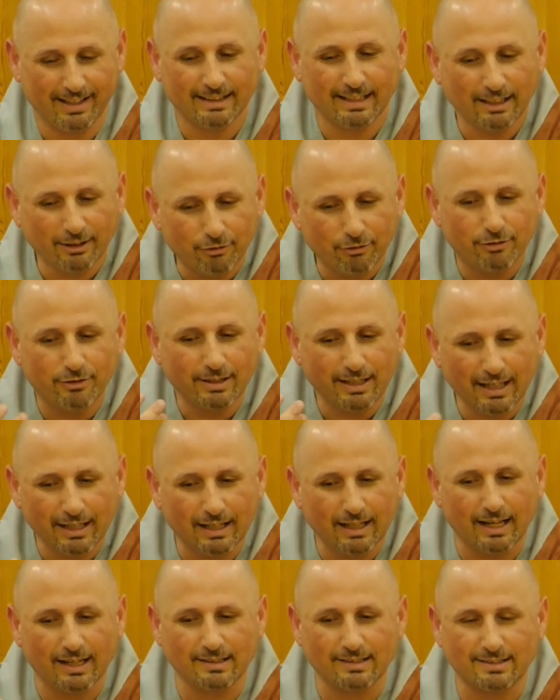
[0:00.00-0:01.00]
Then
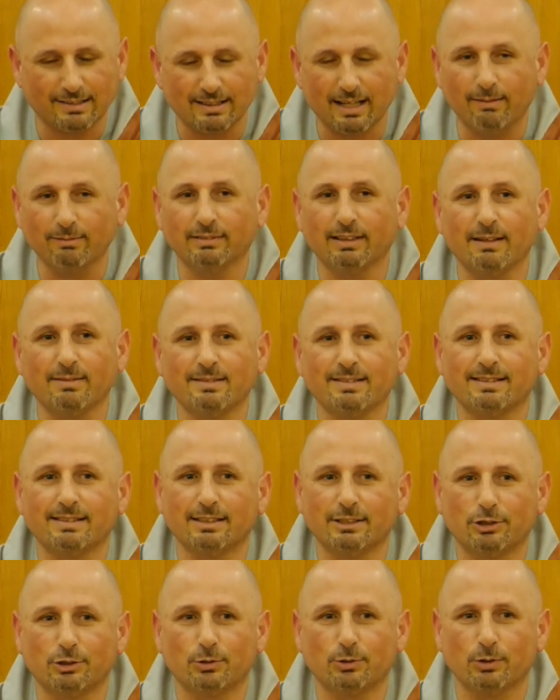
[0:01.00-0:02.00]
realize sometimes
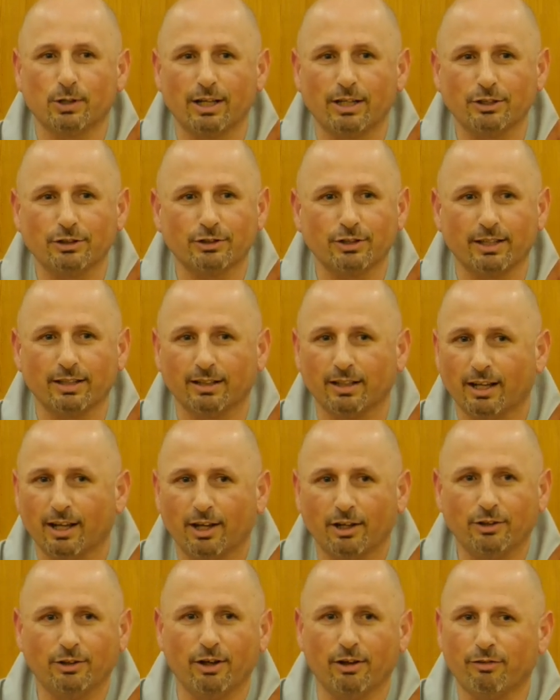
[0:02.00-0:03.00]
situation,
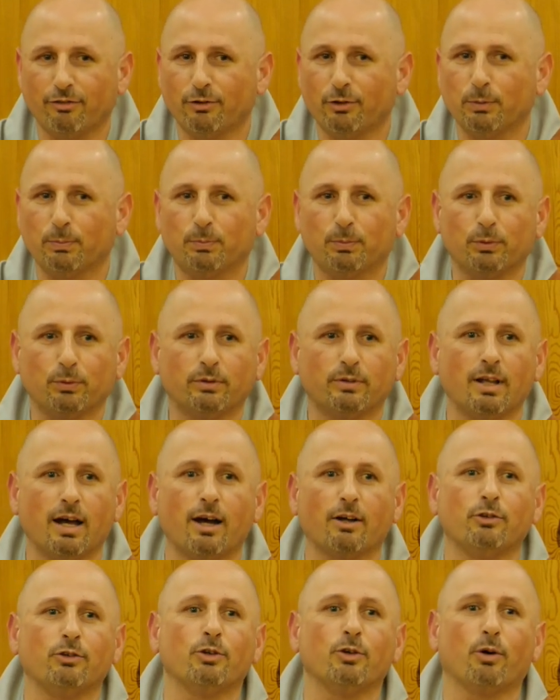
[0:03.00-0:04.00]
you have to put
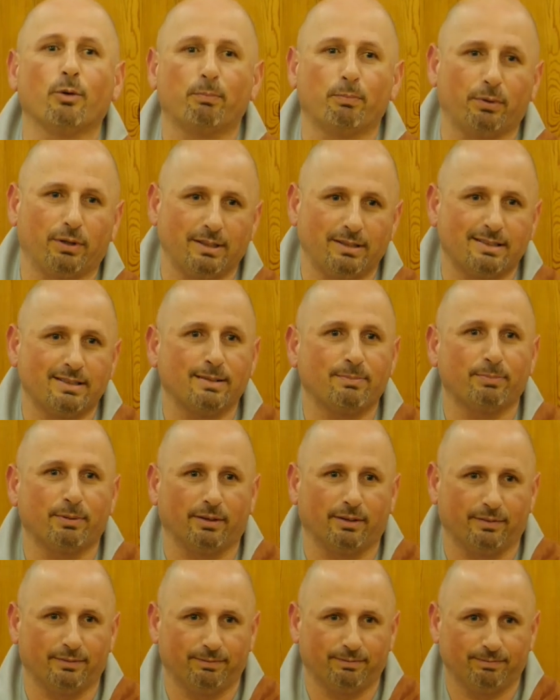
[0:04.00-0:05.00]
down your principle.